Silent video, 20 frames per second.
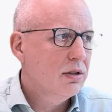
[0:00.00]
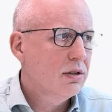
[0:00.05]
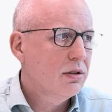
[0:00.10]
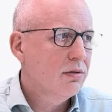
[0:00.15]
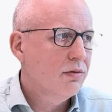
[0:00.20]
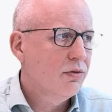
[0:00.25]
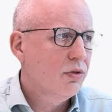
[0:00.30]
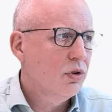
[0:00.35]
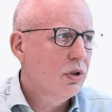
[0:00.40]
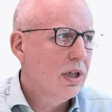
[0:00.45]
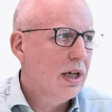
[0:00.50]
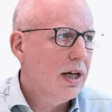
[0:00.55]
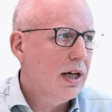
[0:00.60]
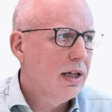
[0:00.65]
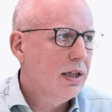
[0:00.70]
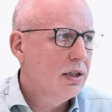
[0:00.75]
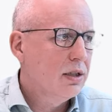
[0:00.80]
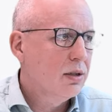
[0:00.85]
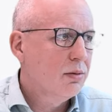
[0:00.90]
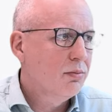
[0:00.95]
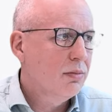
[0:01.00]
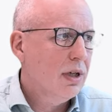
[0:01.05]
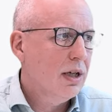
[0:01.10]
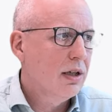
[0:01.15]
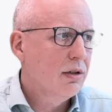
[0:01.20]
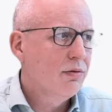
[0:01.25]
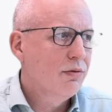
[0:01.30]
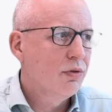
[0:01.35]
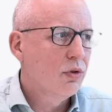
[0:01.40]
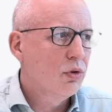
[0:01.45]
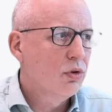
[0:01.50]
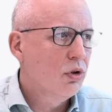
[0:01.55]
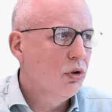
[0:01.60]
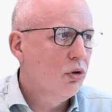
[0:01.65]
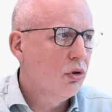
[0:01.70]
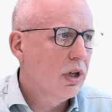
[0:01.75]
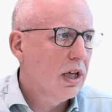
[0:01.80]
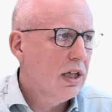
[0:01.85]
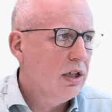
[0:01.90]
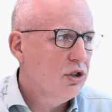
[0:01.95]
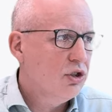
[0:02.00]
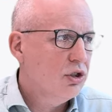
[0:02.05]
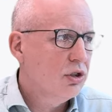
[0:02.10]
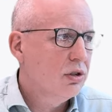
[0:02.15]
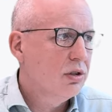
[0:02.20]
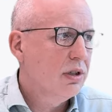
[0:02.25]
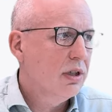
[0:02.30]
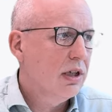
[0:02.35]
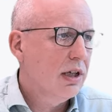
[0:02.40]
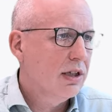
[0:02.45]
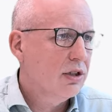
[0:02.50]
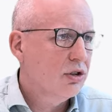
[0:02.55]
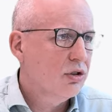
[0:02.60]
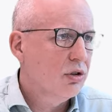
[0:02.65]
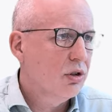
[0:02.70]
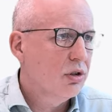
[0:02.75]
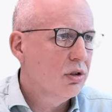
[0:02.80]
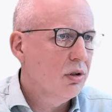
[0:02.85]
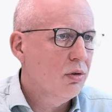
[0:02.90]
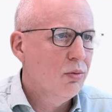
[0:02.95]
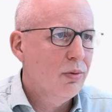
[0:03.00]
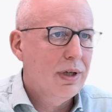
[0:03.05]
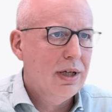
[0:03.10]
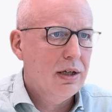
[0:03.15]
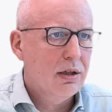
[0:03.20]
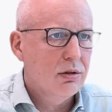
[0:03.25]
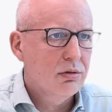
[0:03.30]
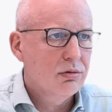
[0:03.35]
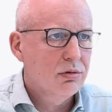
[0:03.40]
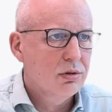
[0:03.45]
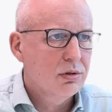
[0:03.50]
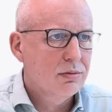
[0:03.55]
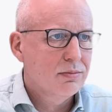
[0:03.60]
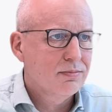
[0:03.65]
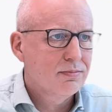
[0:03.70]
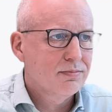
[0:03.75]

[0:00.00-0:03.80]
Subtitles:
for the item and for the location external warehouse.